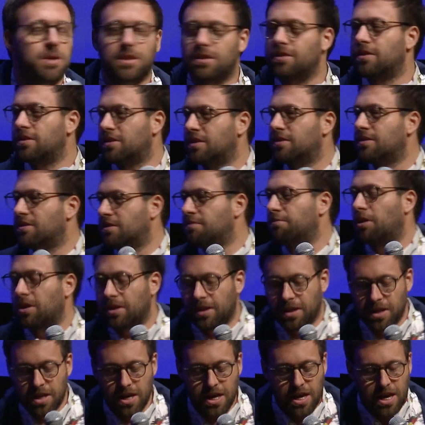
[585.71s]
but
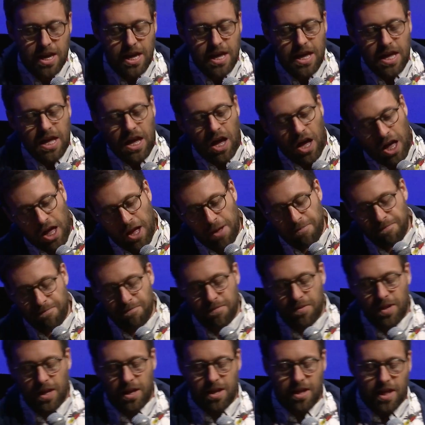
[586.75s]
um,
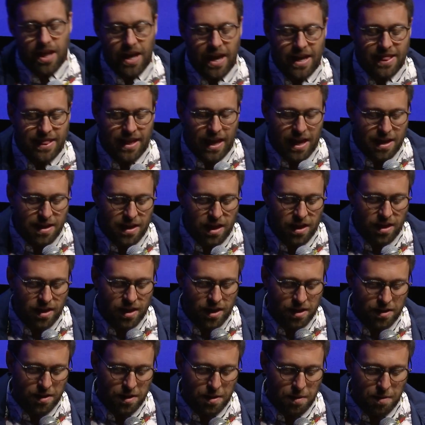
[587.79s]
and
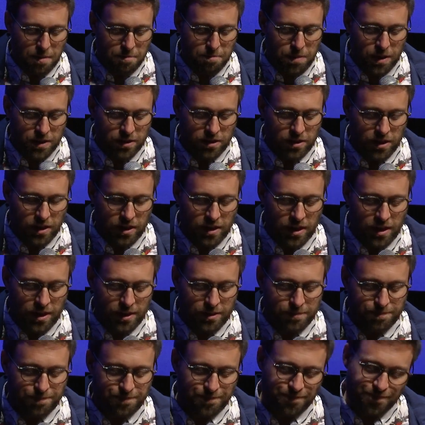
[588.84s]
but
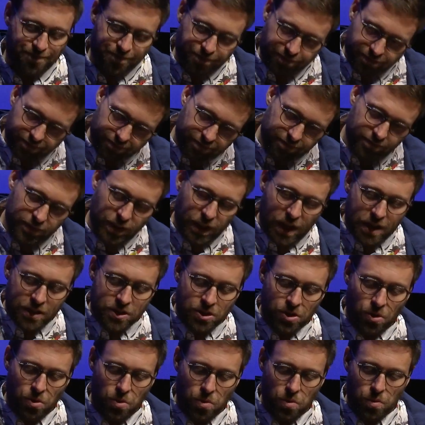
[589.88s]

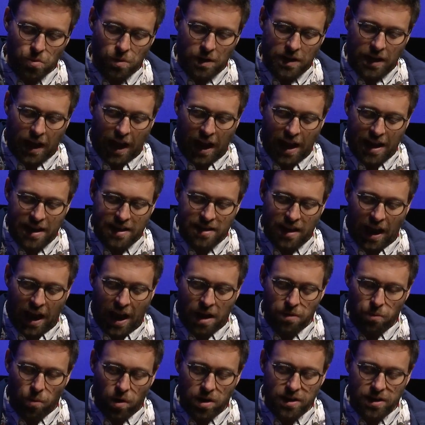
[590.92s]
so
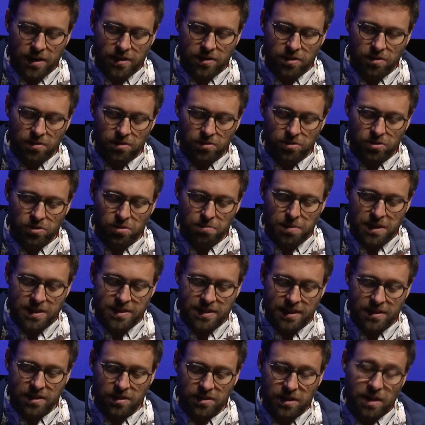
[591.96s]
I wanted to be
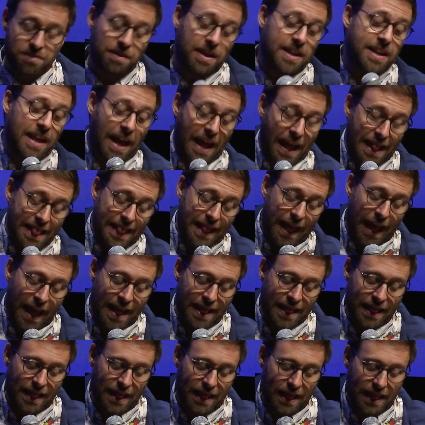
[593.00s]
seductive,
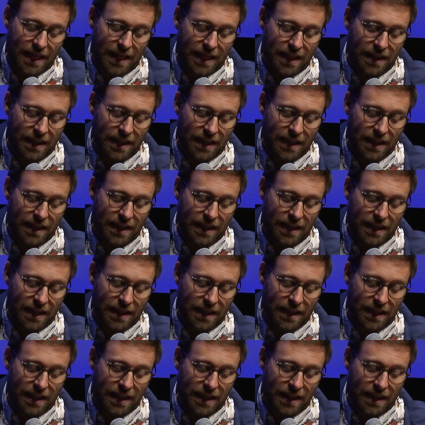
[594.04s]
and